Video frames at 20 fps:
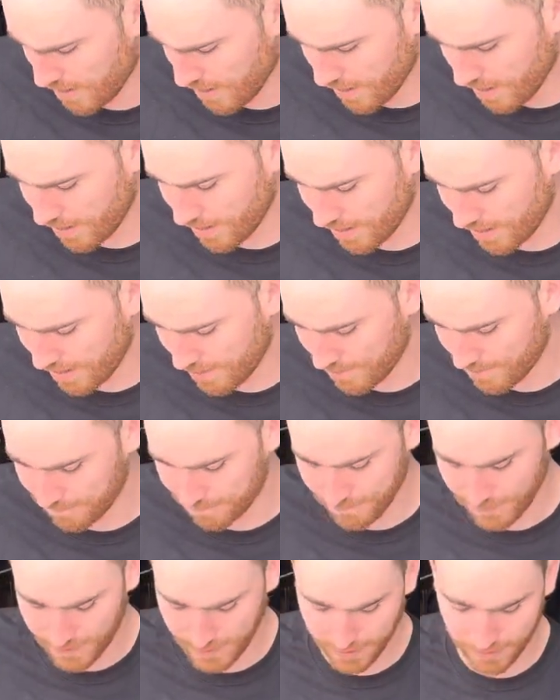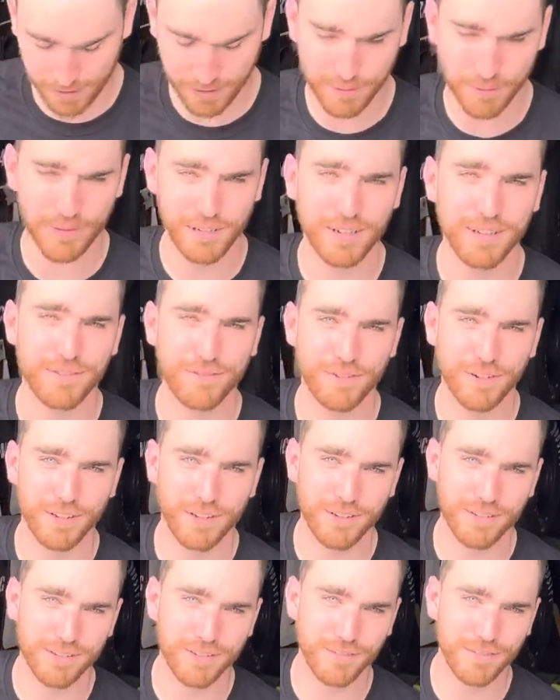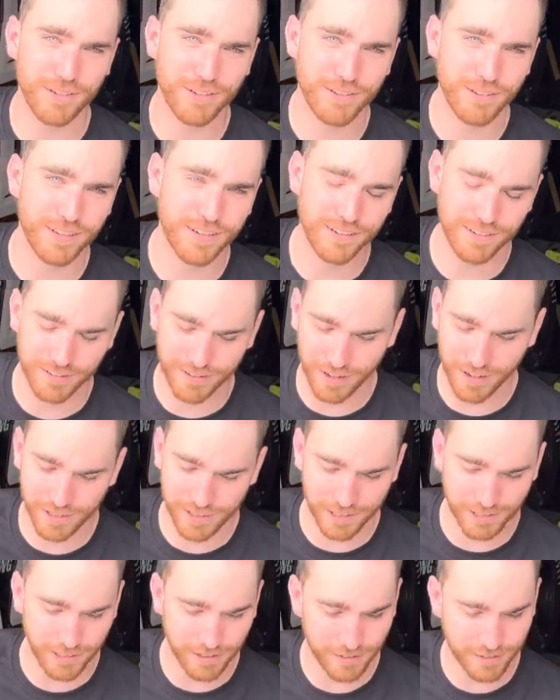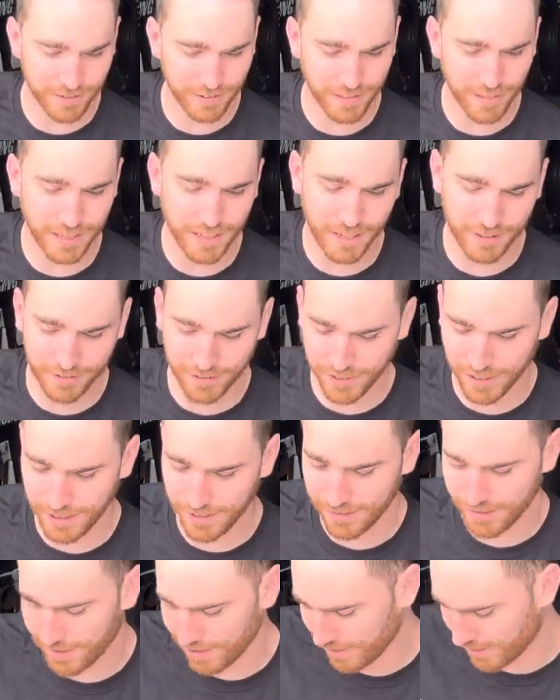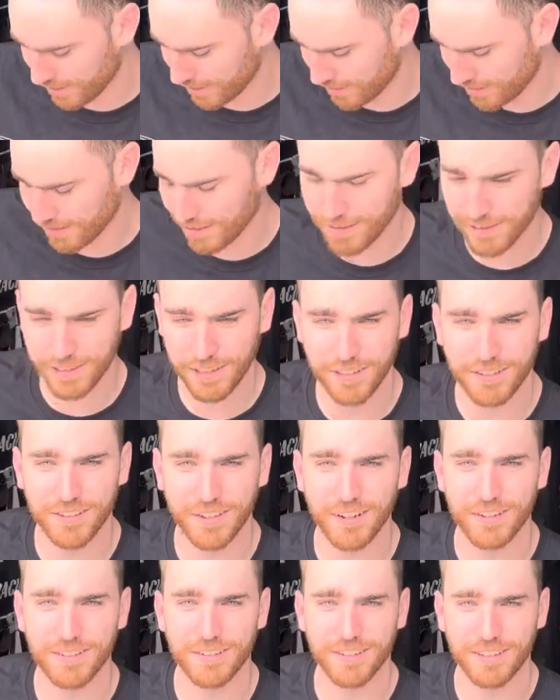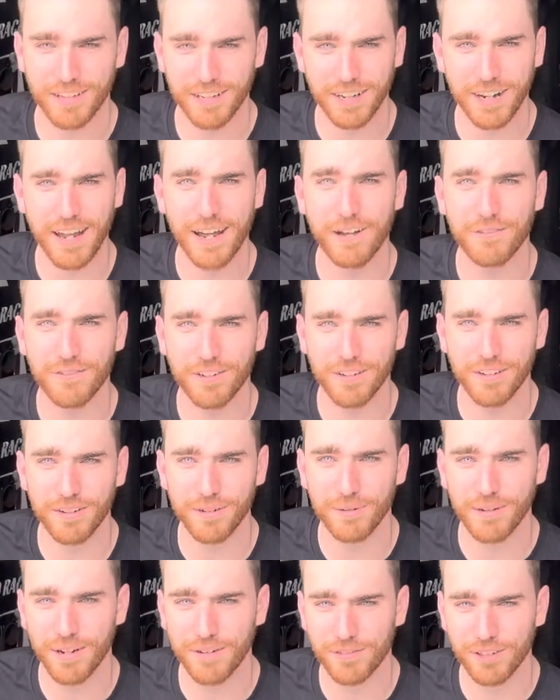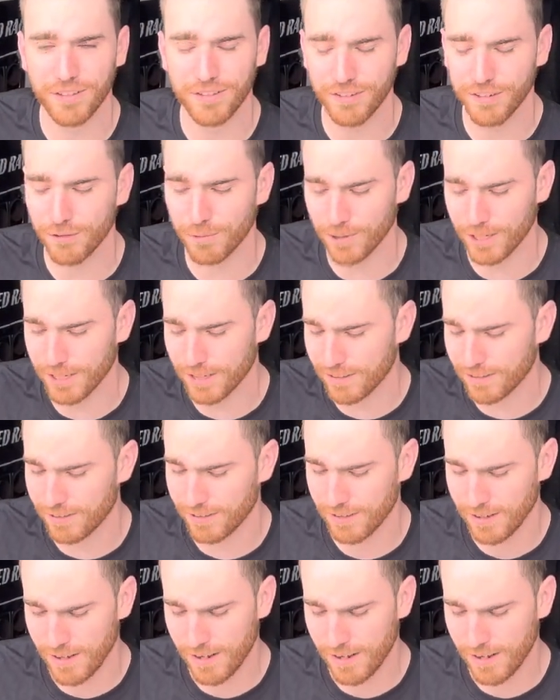Don't worry, for those of you that are scared of needles, you're not actually going to see it. This is an injection that I have to do every 2 weeks.